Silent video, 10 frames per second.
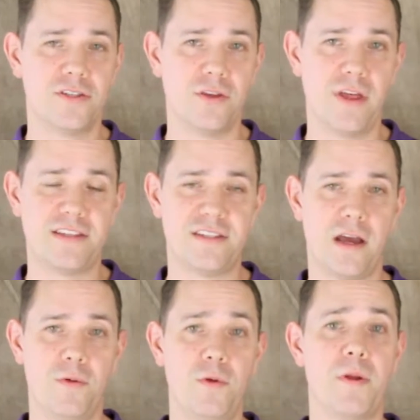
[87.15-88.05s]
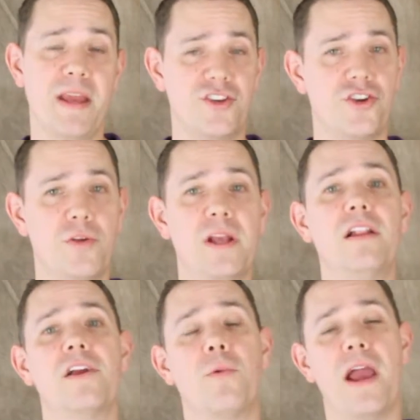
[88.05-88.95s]
So that's we want to make sure we
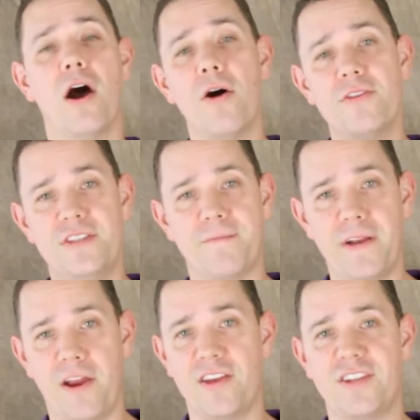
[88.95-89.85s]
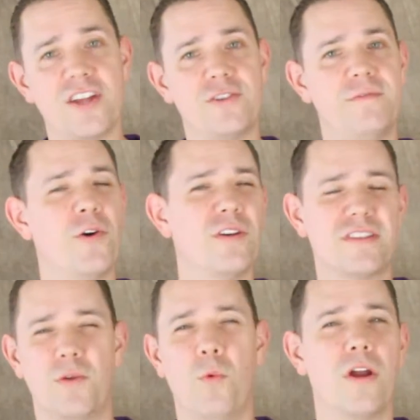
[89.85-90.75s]
clear away all those different areas, not just focus
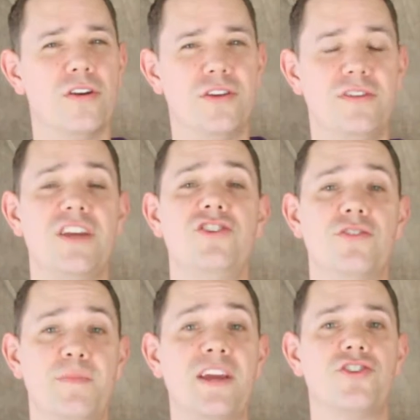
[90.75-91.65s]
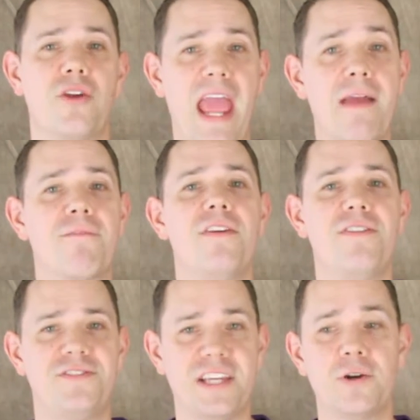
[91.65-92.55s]
on one or two tissues. Make sure every
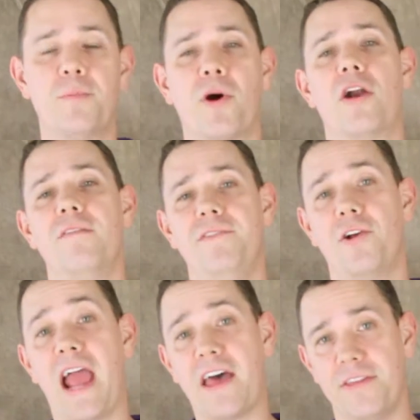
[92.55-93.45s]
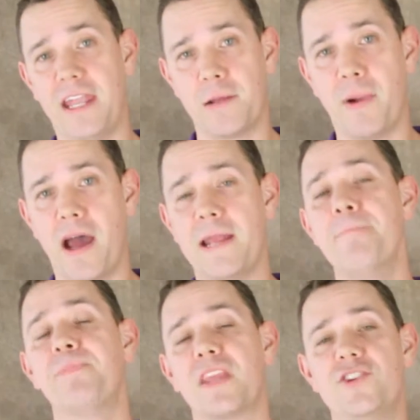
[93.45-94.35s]
single part of your athletic
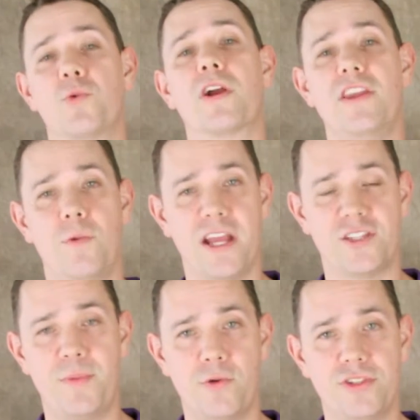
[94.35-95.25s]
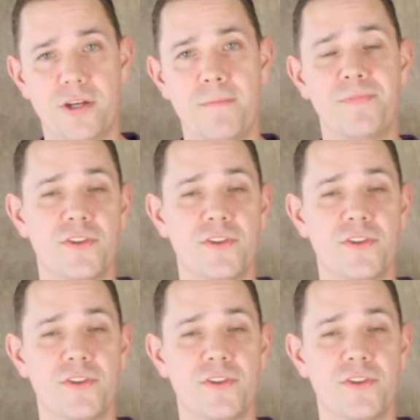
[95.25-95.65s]
body is working the way it's supposed to.